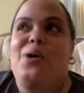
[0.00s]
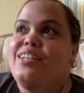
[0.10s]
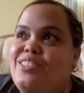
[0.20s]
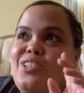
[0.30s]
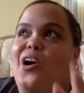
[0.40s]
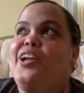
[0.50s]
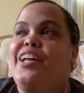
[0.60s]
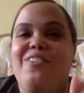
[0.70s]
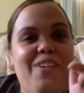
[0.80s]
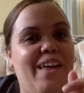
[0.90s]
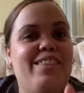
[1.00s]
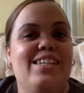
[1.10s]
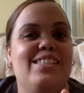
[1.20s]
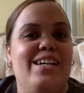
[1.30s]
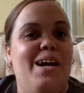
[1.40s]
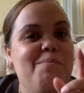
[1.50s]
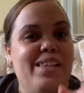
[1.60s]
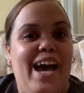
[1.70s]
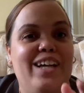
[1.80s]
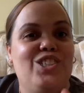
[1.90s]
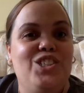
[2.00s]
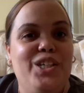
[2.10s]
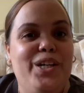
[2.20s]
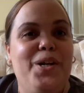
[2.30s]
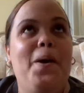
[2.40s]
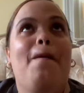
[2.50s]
I started around this time last year